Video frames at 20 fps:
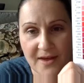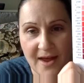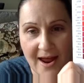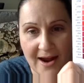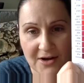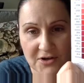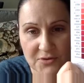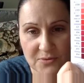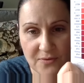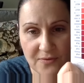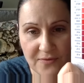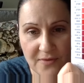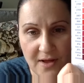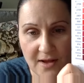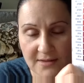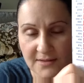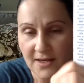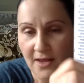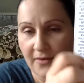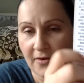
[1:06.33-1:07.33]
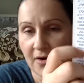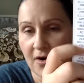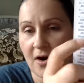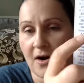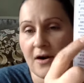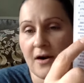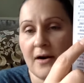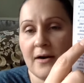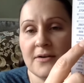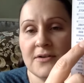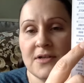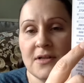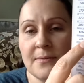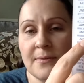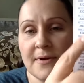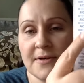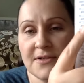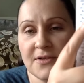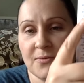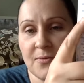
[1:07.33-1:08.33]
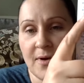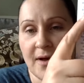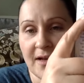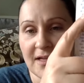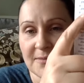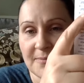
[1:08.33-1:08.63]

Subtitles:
actual floss color card to the printed one,